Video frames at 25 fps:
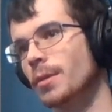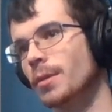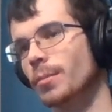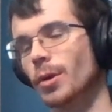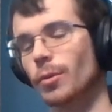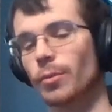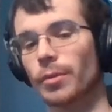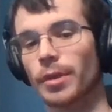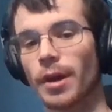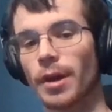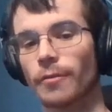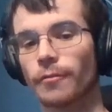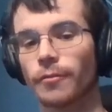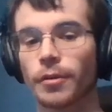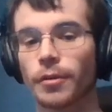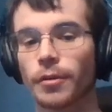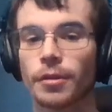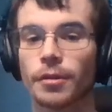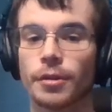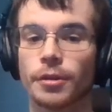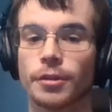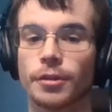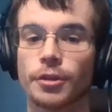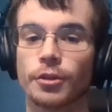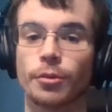But without
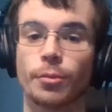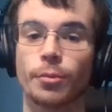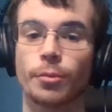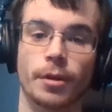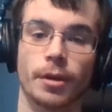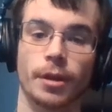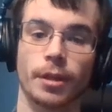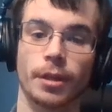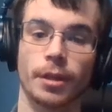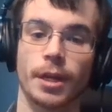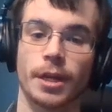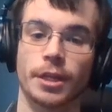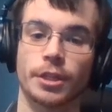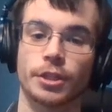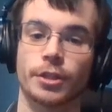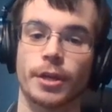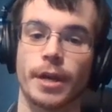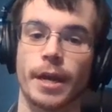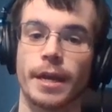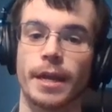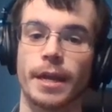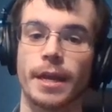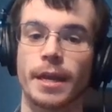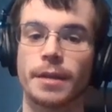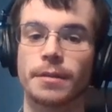further ado, we're going to launch
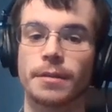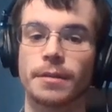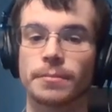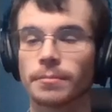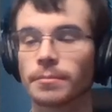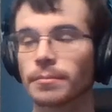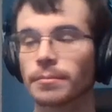right in.